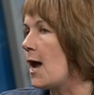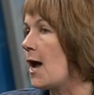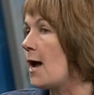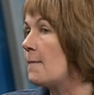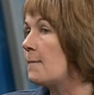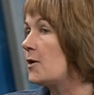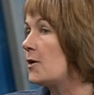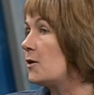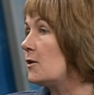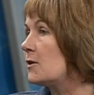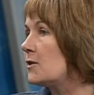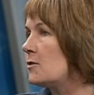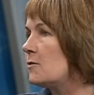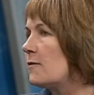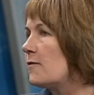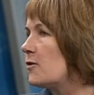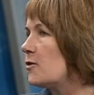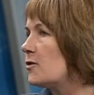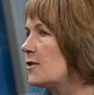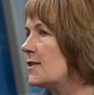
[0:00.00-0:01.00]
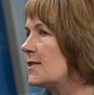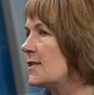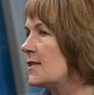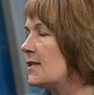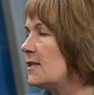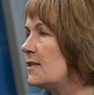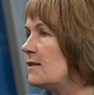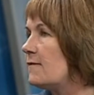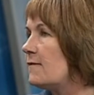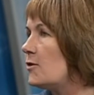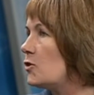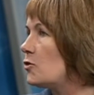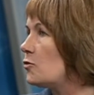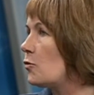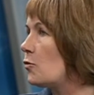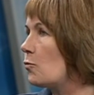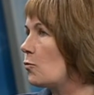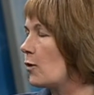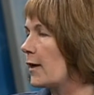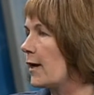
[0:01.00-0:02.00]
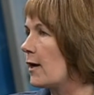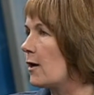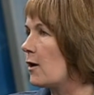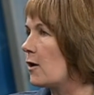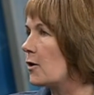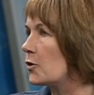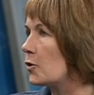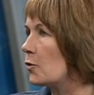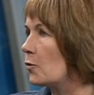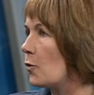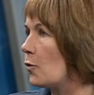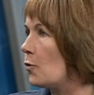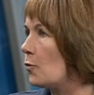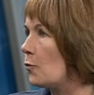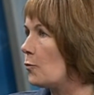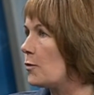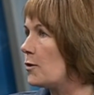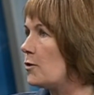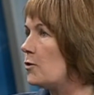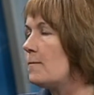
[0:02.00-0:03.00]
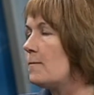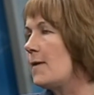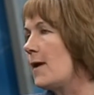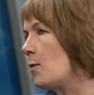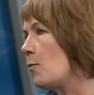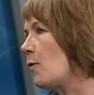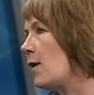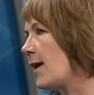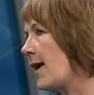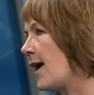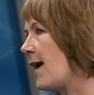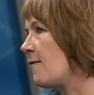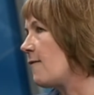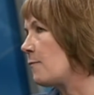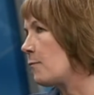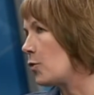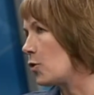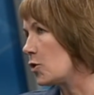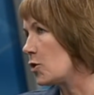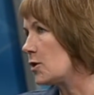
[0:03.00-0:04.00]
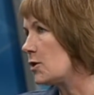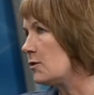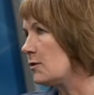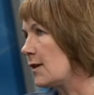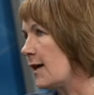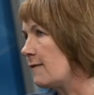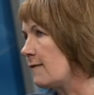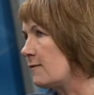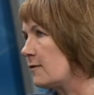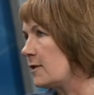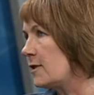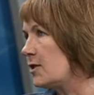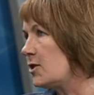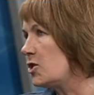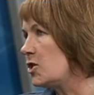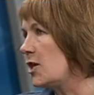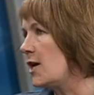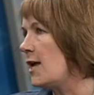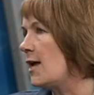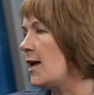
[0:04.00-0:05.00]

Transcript: But also, if you're just an individual working on your own, you may want to have personal coverage.